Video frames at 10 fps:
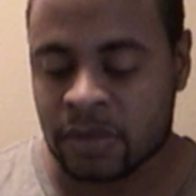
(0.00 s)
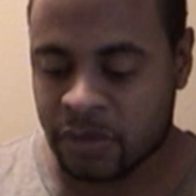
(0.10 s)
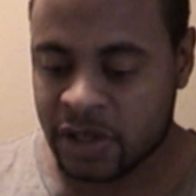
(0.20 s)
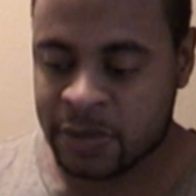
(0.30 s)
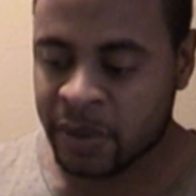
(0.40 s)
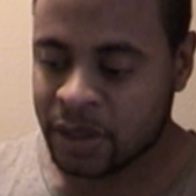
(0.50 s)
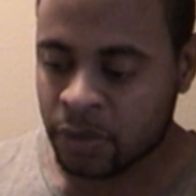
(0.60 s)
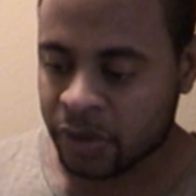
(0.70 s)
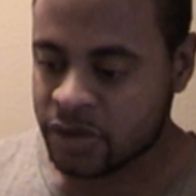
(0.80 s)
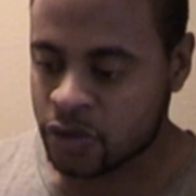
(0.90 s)
We expect
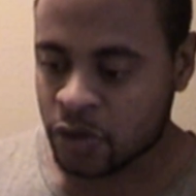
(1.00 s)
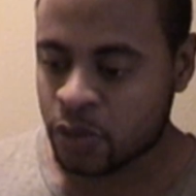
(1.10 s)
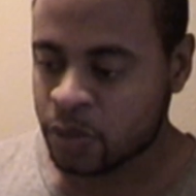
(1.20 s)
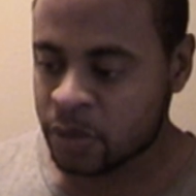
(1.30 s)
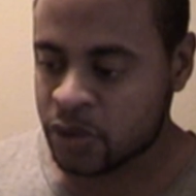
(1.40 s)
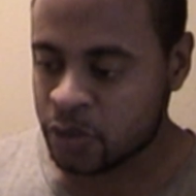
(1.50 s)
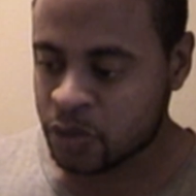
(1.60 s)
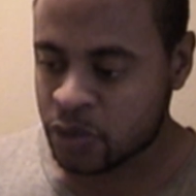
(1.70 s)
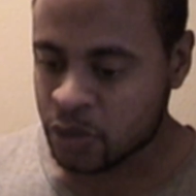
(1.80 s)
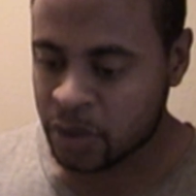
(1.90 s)
immigrants to
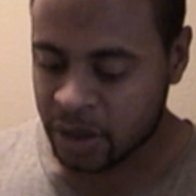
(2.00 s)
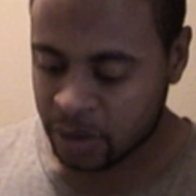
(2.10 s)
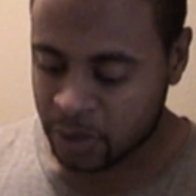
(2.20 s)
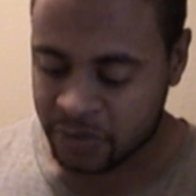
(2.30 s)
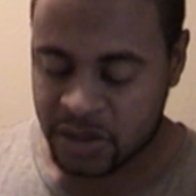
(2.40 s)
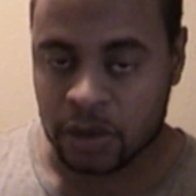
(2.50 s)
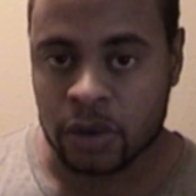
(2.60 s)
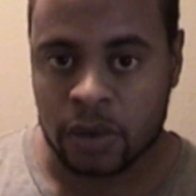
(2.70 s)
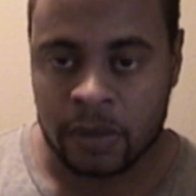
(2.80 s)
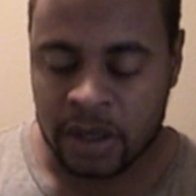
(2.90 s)
wherever they
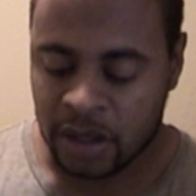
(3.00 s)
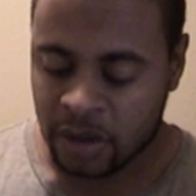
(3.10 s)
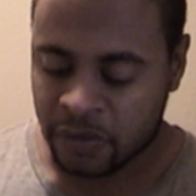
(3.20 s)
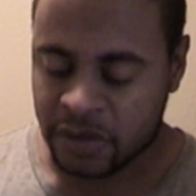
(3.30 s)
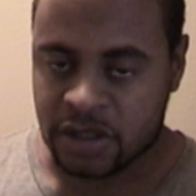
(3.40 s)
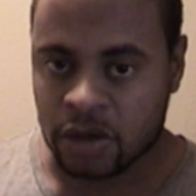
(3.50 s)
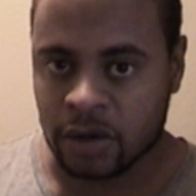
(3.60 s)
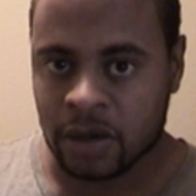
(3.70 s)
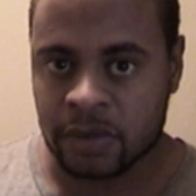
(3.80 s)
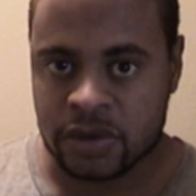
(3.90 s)
go, for the
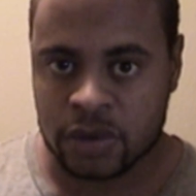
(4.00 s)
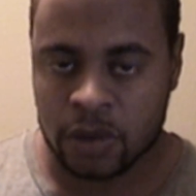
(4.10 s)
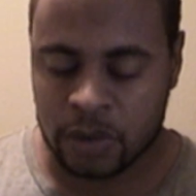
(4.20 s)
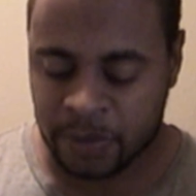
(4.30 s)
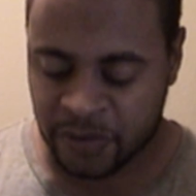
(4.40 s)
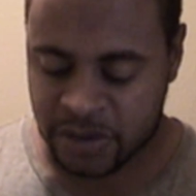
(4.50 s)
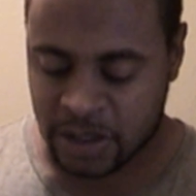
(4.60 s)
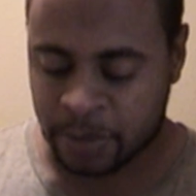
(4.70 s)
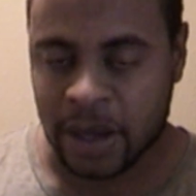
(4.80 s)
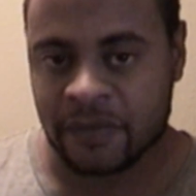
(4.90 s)
crime rate to go up, for their
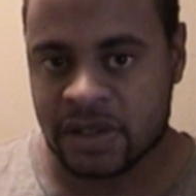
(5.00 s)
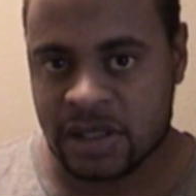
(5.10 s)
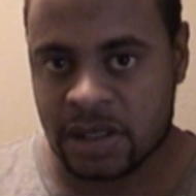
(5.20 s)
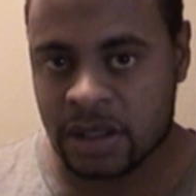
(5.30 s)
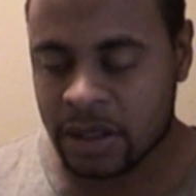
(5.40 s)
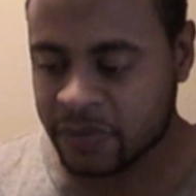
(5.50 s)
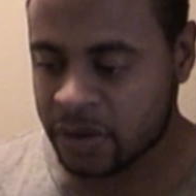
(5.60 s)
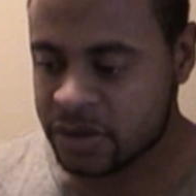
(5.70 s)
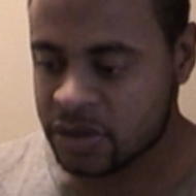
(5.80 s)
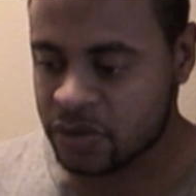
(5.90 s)
poverty
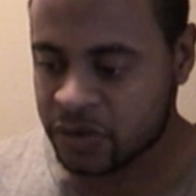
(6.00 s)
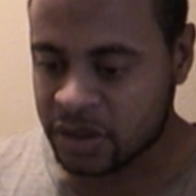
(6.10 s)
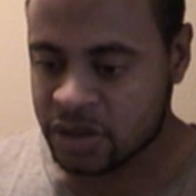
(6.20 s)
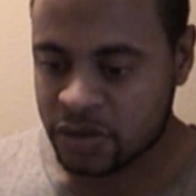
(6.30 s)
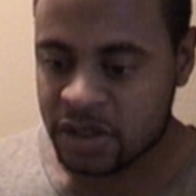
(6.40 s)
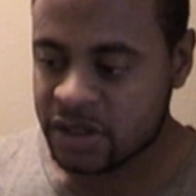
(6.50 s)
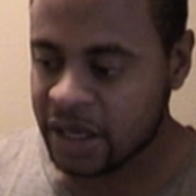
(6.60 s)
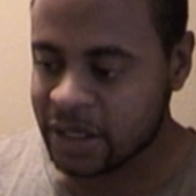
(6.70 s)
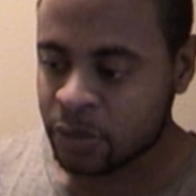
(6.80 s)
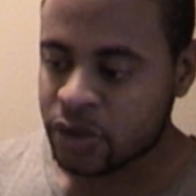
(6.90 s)
levels, to the so things
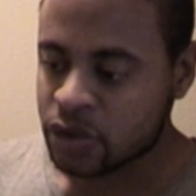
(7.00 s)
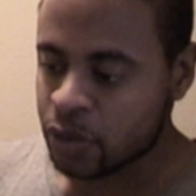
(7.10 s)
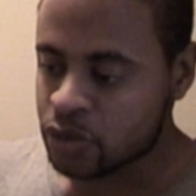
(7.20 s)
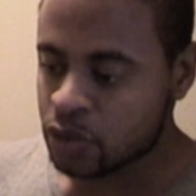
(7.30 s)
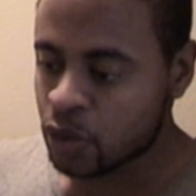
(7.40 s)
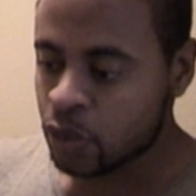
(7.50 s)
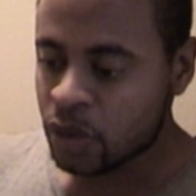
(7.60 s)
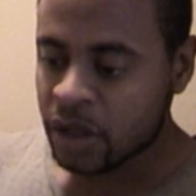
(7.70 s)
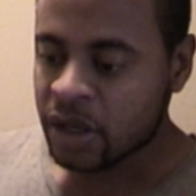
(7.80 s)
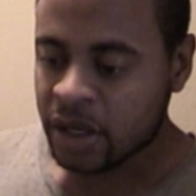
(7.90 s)
that neighborhood is going to go,
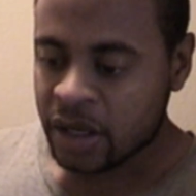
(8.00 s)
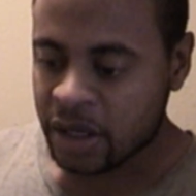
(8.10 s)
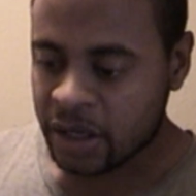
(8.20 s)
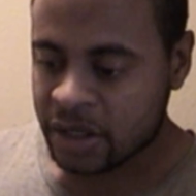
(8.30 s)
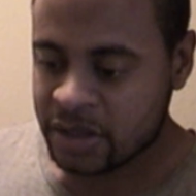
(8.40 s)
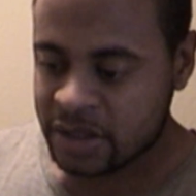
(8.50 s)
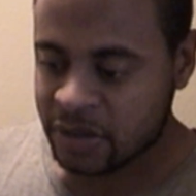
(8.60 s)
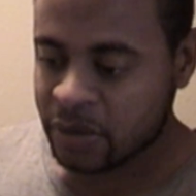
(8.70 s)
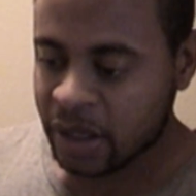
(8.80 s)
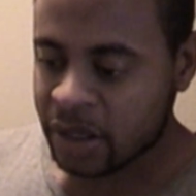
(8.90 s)
that
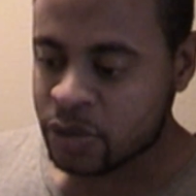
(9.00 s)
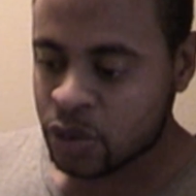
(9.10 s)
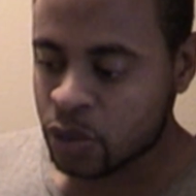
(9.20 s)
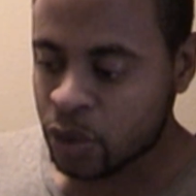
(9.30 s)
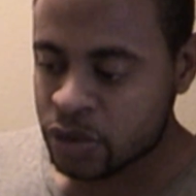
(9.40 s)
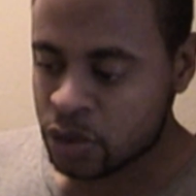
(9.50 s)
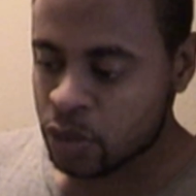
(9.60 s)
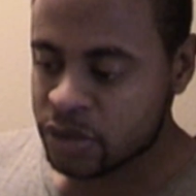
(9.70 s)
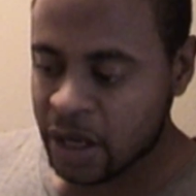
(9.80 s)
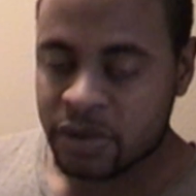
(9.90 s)
area is going to go
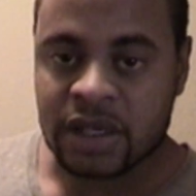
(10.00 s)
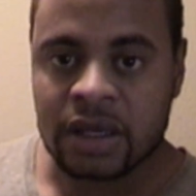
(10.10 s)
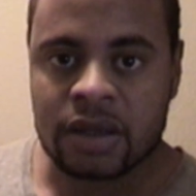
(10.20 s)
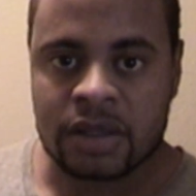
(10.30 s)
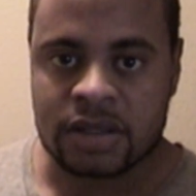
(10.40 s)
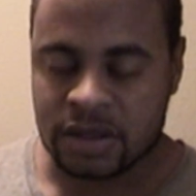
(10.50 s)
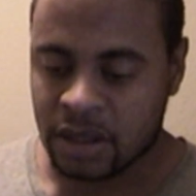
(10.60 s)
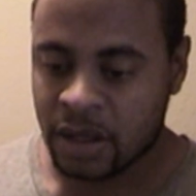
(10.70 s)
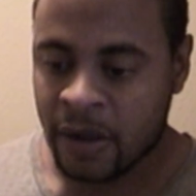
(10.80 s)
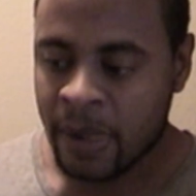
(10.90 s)
downhill, as they say.